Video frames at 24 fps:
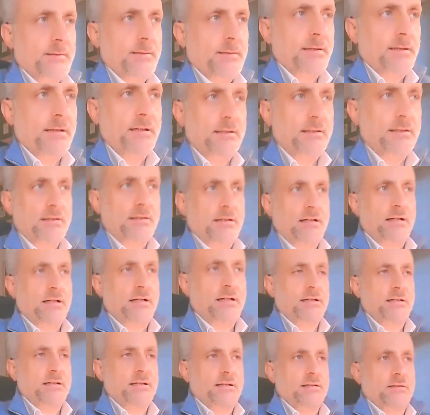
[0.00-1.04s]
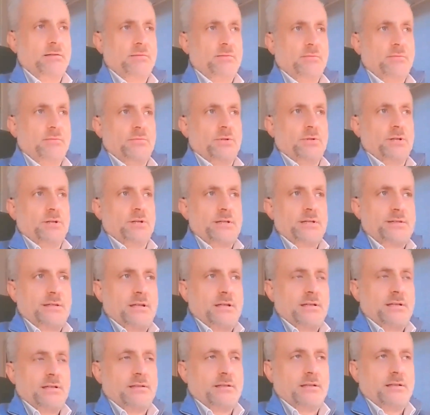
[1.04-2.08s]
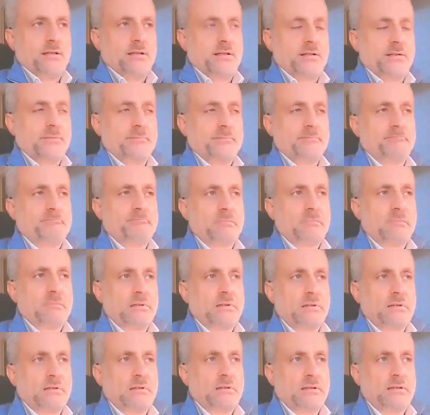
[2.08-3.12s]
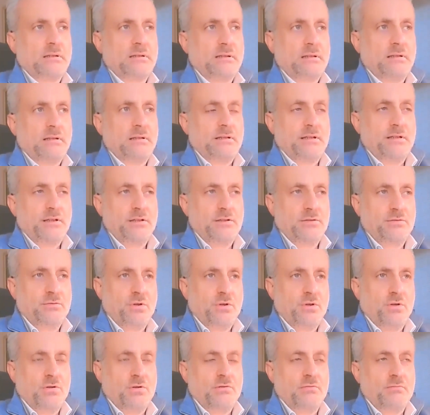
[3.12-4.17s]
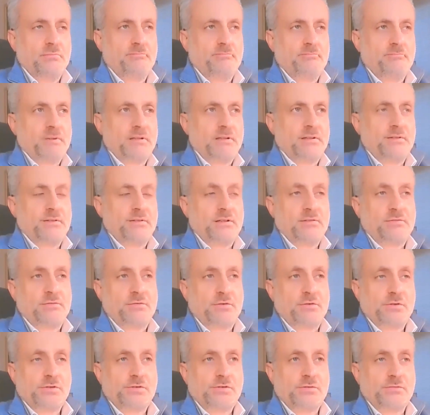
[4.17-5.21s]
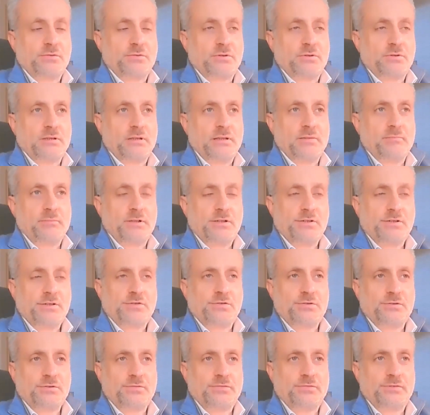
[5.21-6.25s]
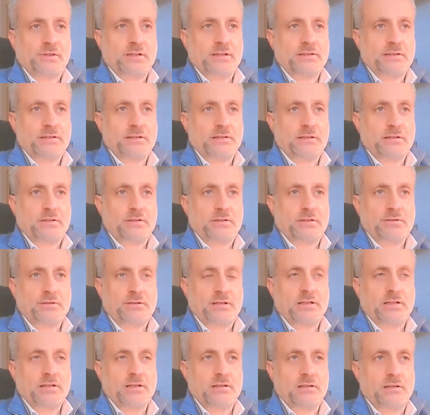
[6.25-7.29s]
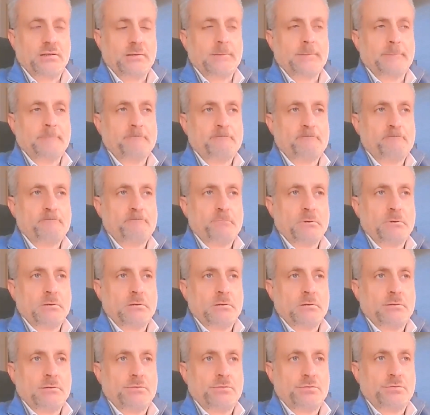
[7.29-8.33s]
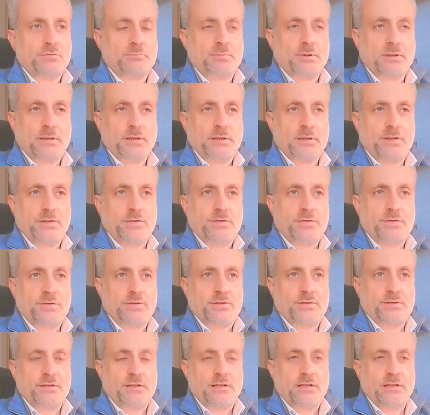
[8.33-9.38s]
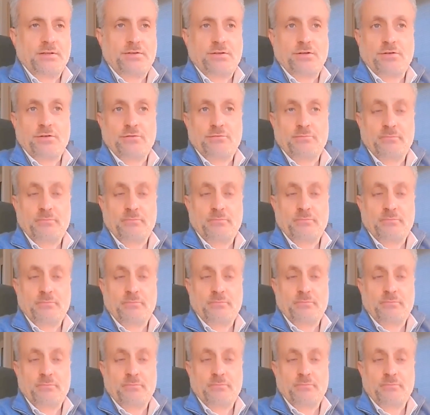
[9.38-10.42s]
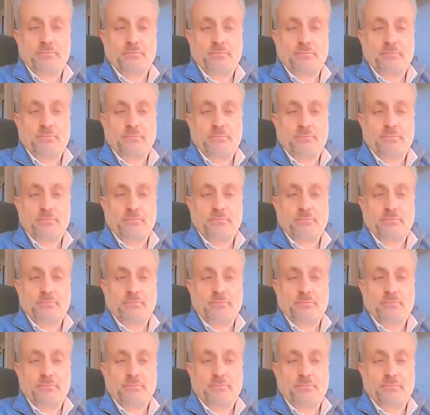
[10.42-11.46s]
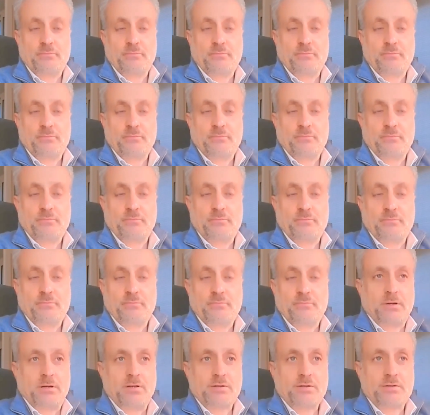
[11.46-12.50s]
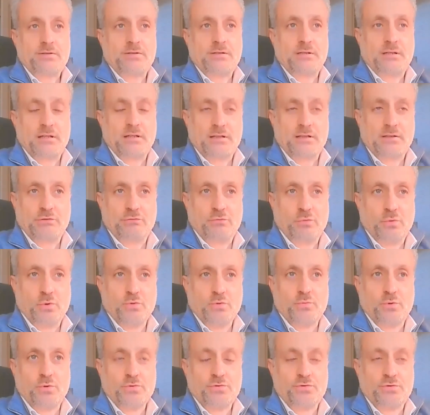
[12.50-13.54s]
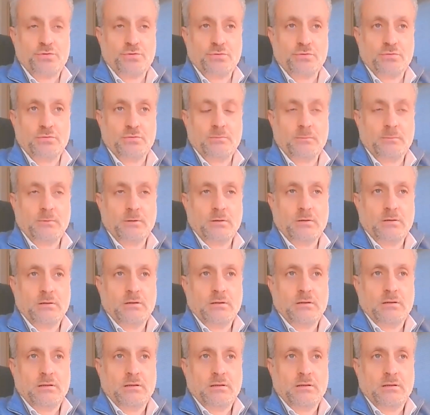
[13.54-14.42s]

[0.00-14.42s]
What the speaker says: And what I said there in Rome is that, first of all, I mentioned the fact that our dialogue took place on the 8th of May, which was symbolic because that marks the end of World War II